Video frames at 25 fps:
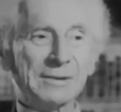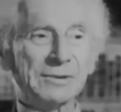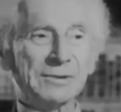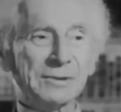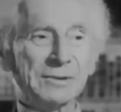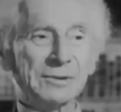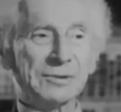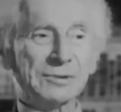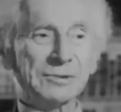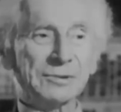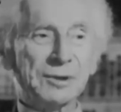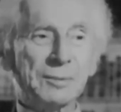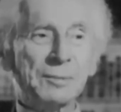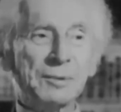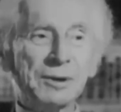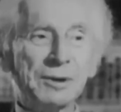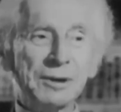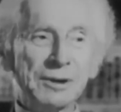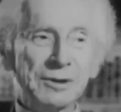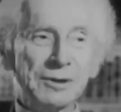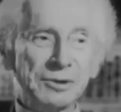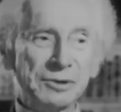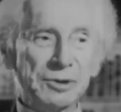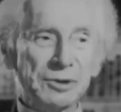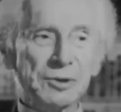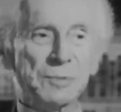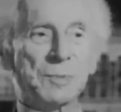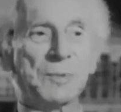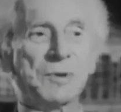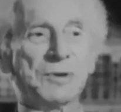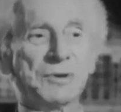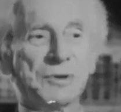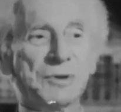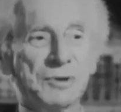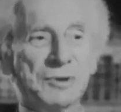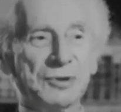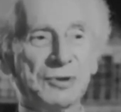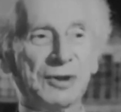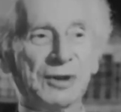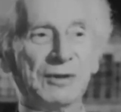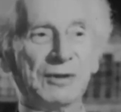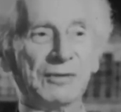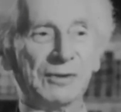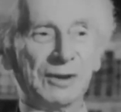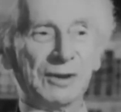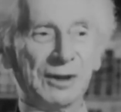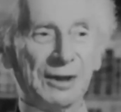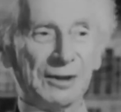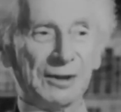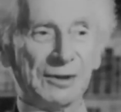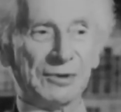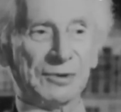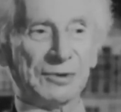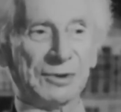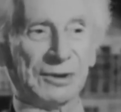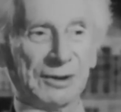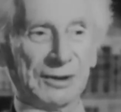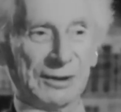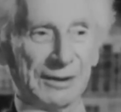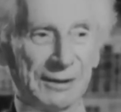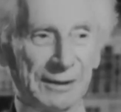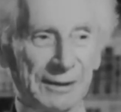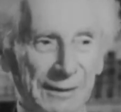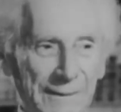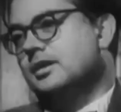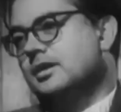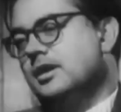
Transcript: Yes, it's somebody else's business to give the answer.